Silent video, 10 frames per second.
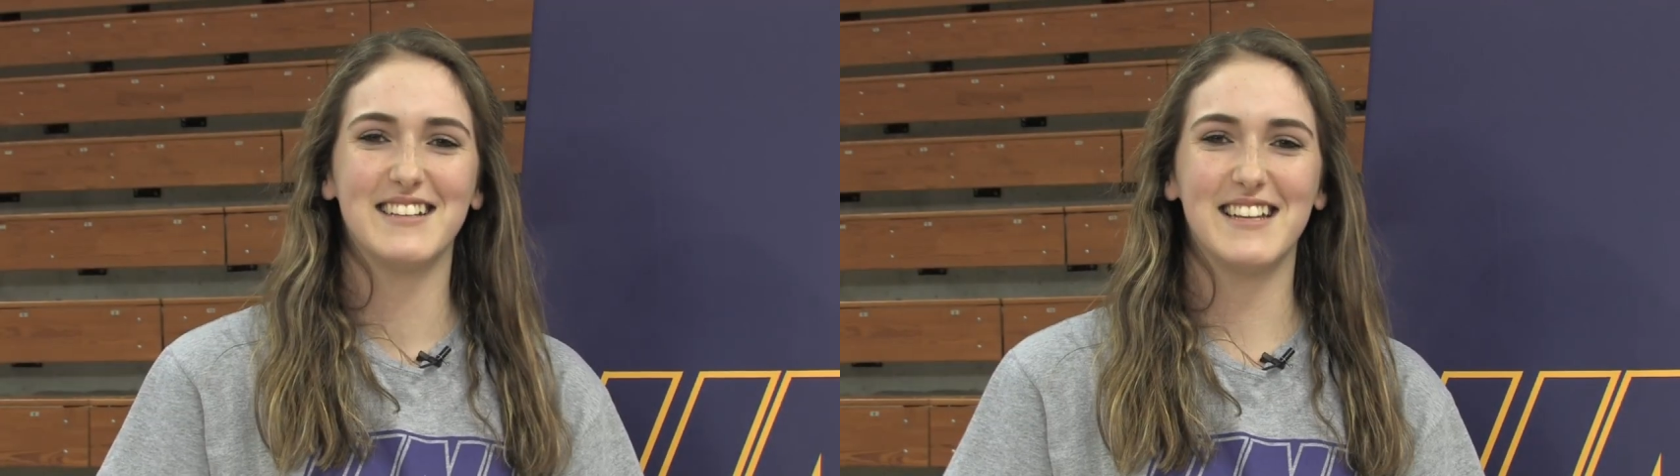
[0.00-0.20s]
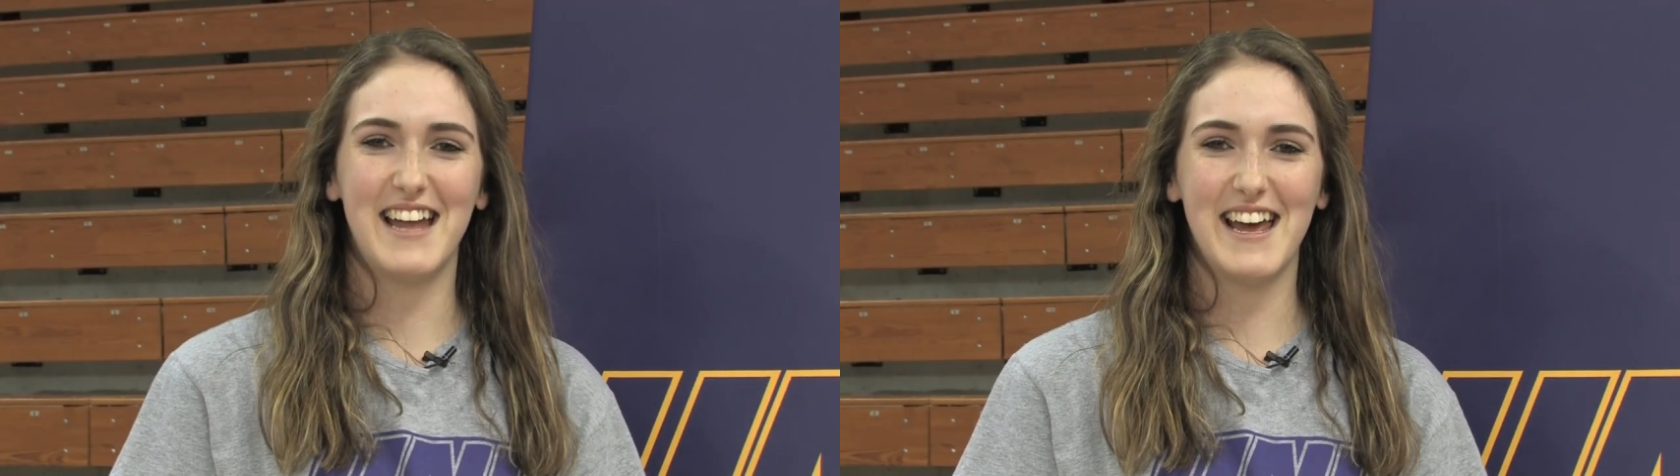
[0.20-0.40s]

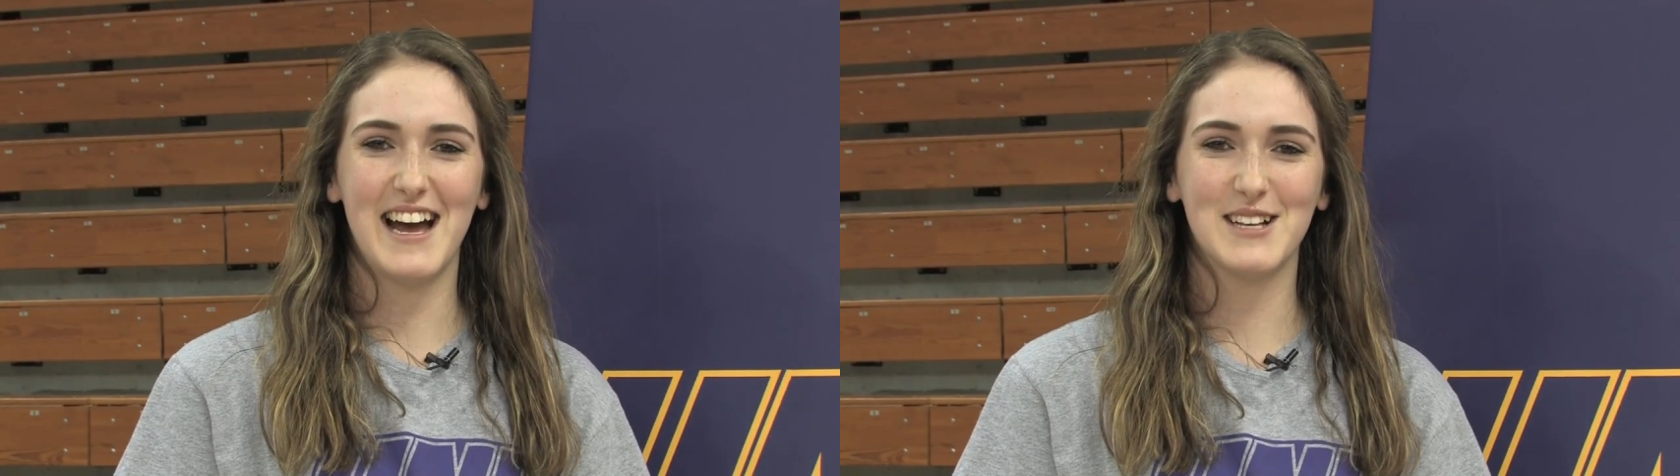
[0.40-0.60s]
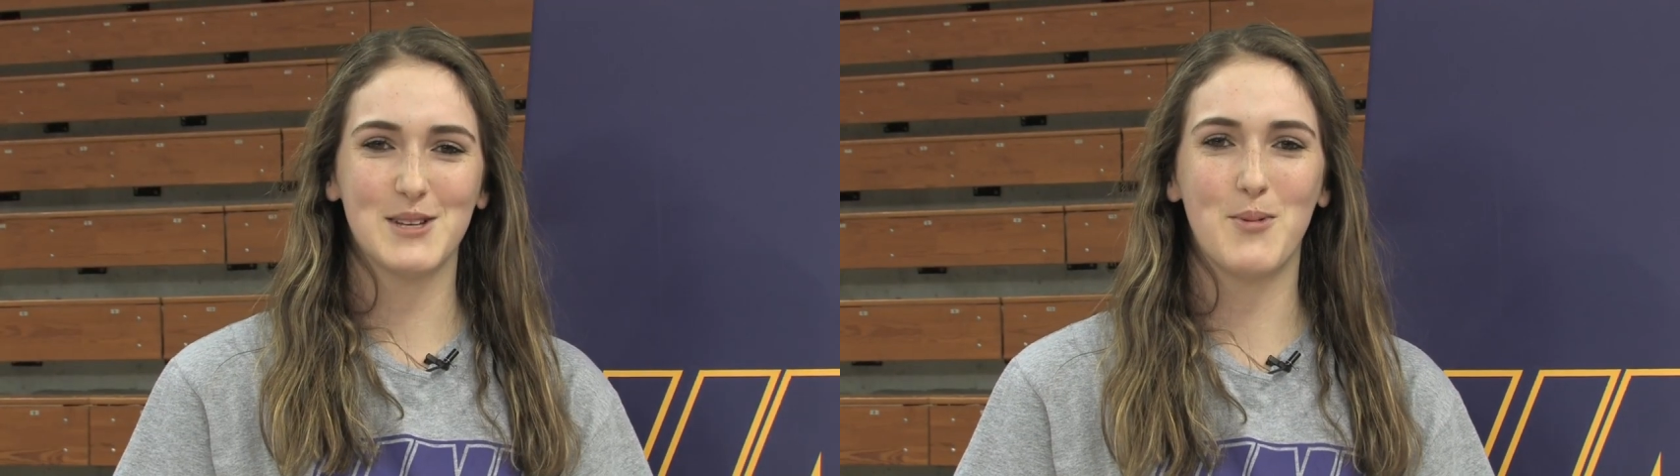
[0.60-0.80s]
Today,
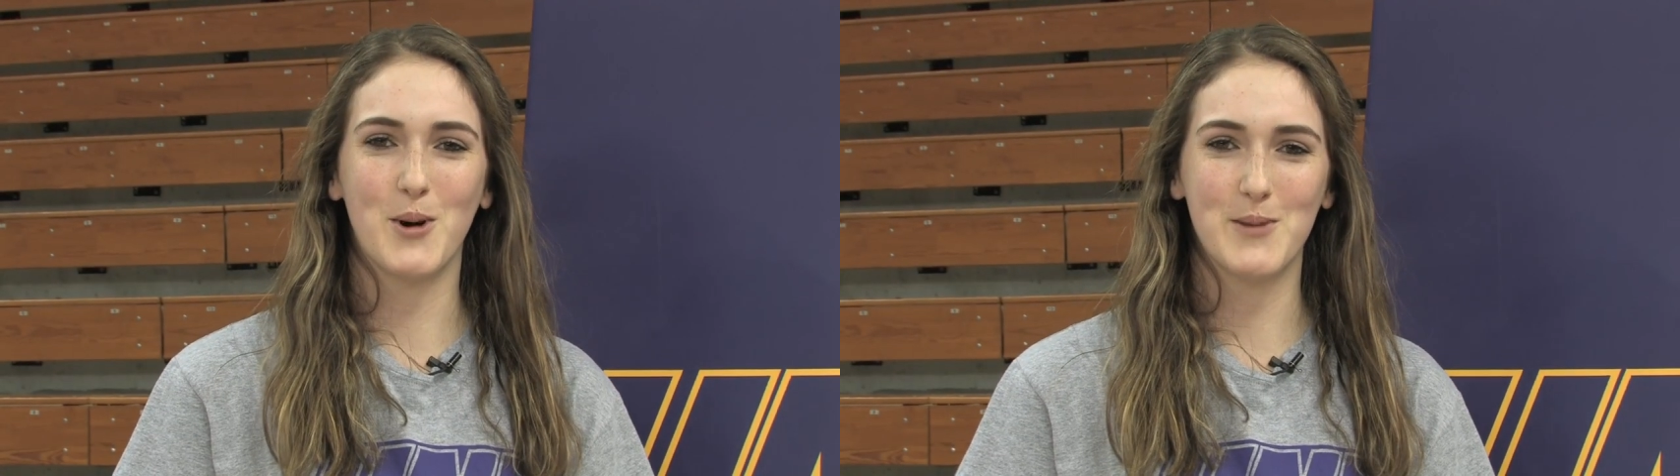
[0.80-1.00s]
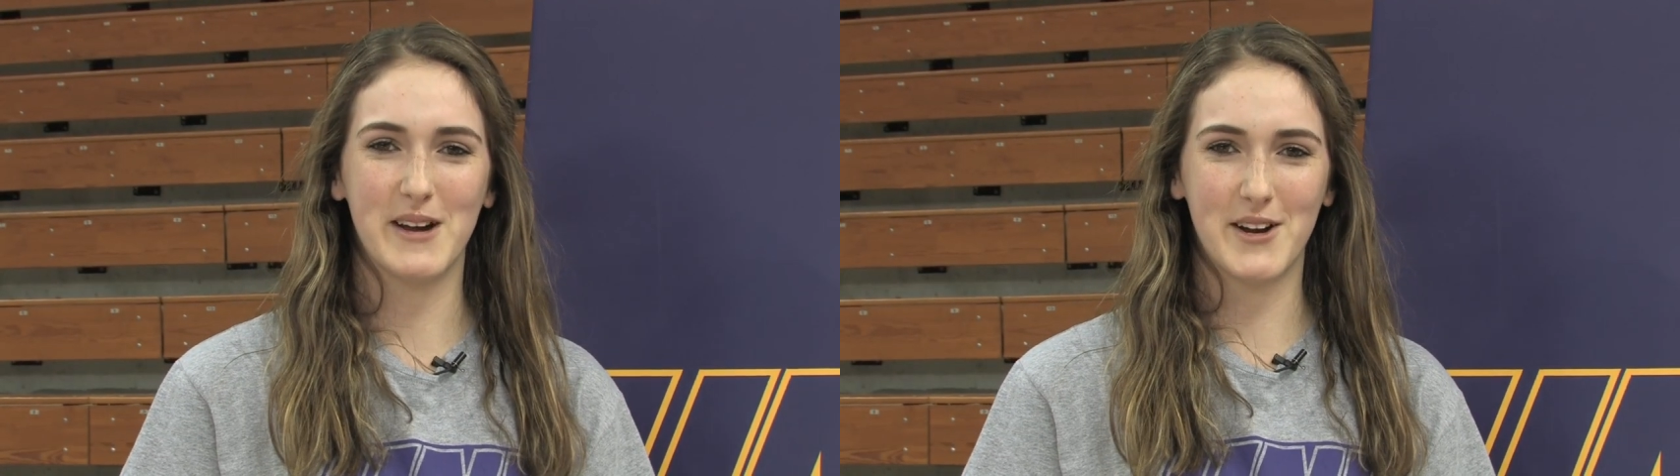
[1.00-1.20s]
I
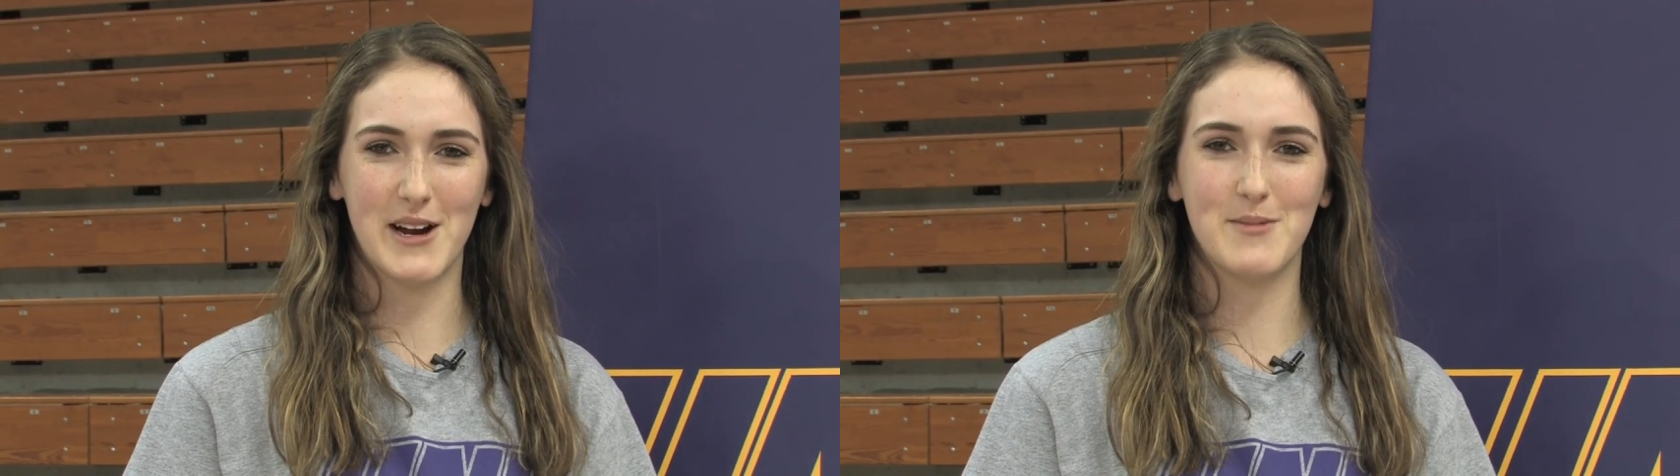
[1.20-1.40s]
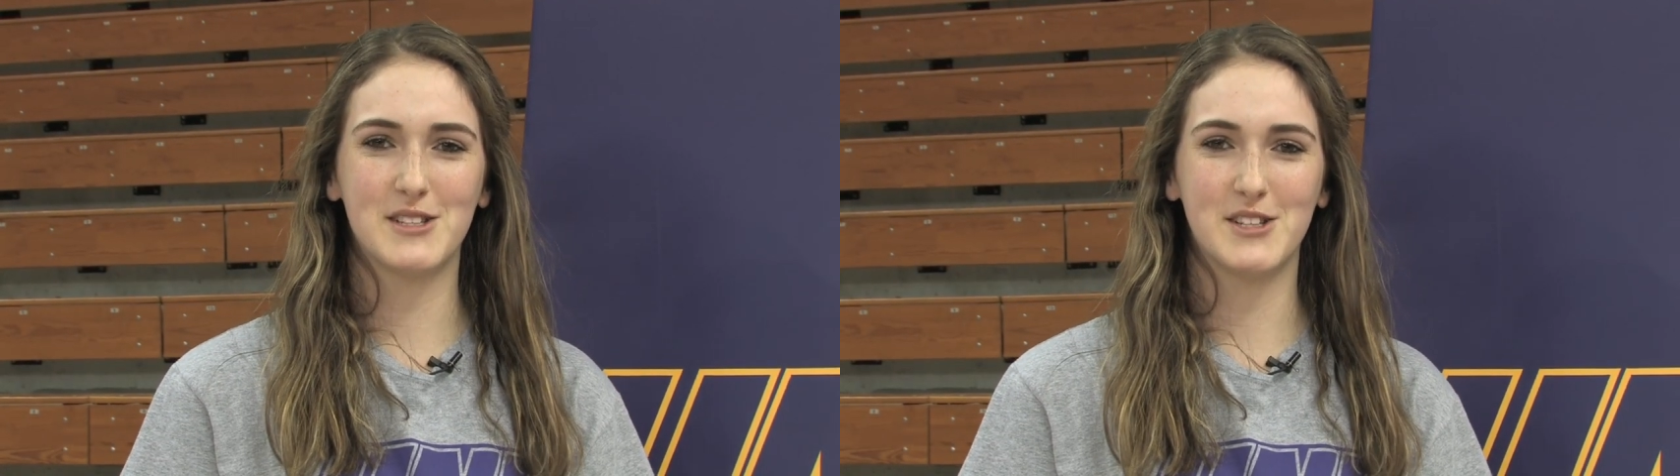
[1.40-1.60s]
support my
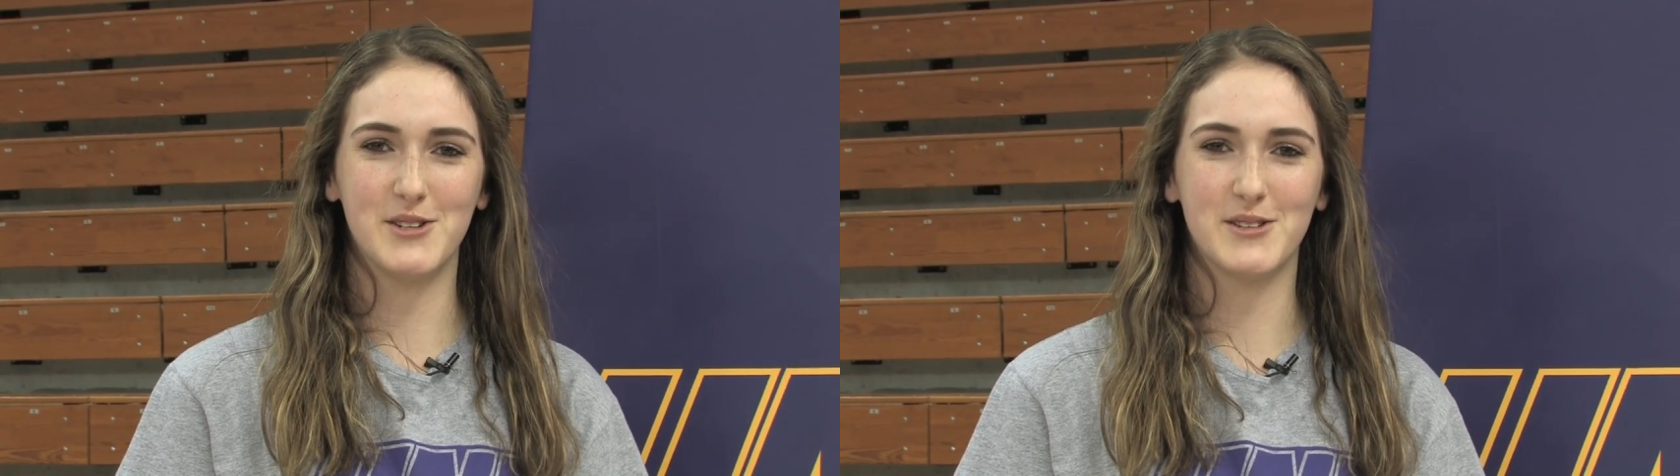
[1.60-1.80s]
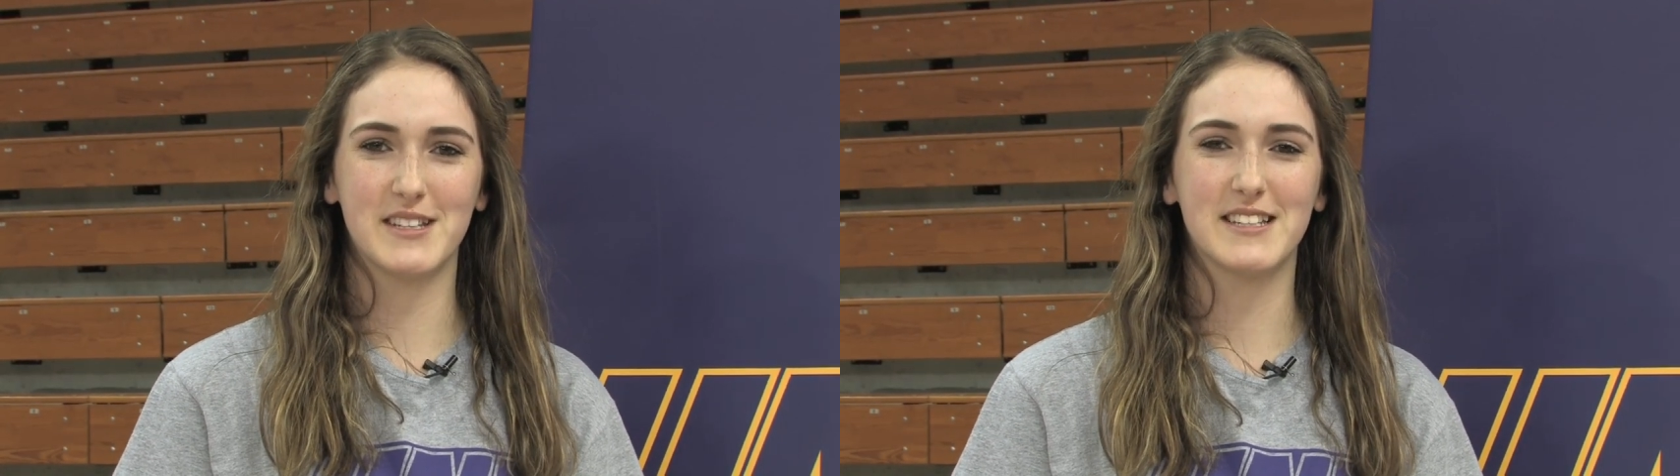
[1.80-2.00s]
Grandma
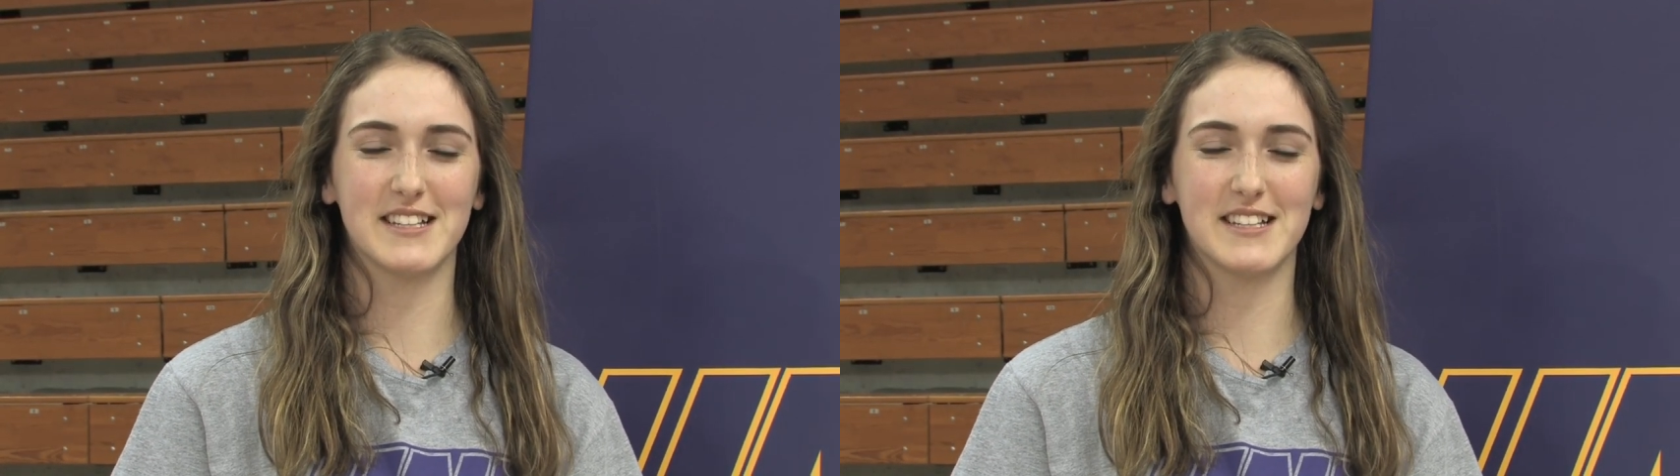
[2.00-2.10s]
Sue's